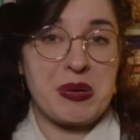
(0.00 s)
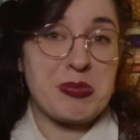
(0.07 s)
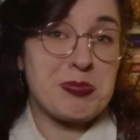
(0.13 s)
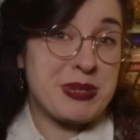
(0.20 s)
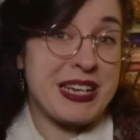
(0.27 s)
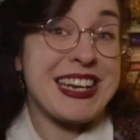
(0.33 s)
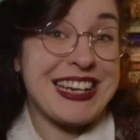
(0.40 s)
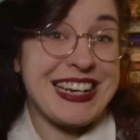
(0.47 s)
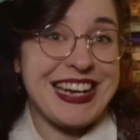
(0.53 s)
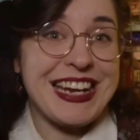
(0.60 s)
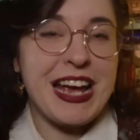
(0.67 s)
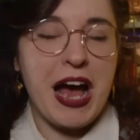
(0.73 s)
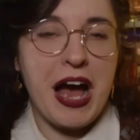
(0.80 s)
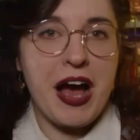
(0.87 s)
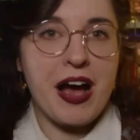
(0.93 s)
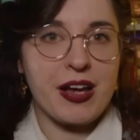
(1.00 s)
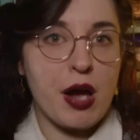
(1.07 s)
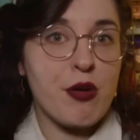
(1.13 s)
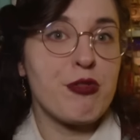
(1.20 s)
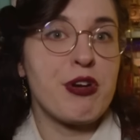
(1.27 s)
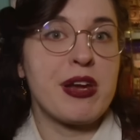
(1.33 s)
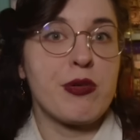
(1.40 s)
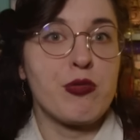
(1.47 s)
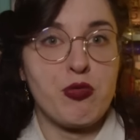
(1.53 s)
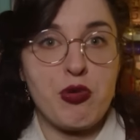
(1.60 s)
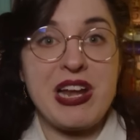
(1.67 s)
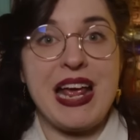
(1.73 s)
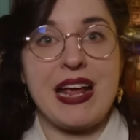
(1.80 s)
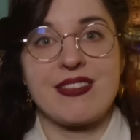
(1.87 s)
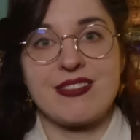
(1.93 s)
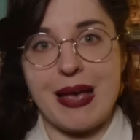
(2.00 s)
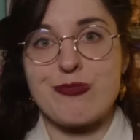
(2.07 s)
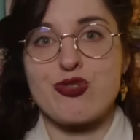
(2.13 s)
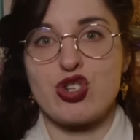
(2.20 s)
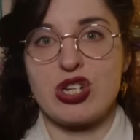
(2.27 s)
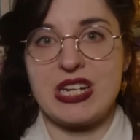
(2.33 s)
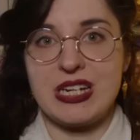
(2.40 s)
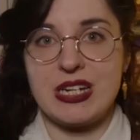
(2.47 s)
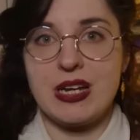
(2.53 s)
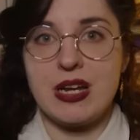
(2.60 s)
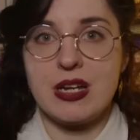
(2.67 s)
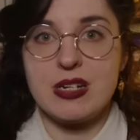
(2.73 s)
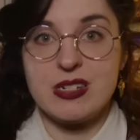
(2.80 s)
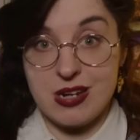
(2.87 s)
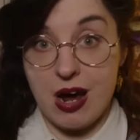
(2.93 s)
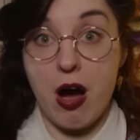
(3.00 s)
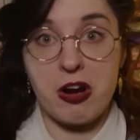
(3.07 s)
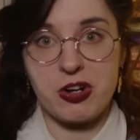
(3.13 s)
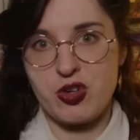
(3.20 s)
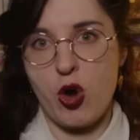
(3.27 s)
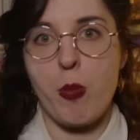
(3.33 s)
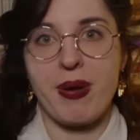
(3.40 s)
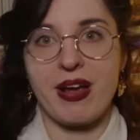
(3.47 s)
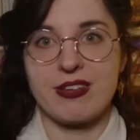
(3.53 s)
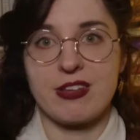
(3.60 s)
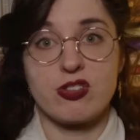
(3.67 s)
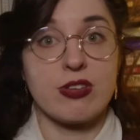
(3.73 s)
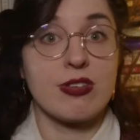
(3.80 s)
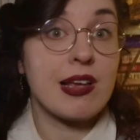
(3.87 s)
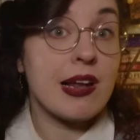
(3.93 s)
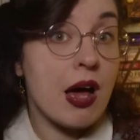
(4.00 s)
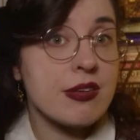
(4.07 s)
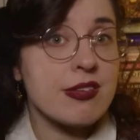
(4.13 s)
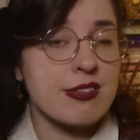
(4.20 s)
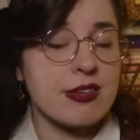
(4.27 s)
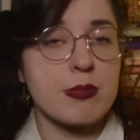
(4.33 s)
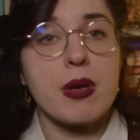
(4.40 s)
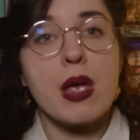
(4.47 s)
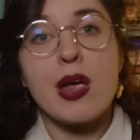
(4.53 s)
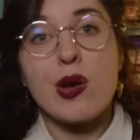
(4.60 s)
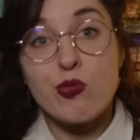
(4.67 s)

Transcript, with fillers: particularly uh, covering really exceptionally dark topics such as classism,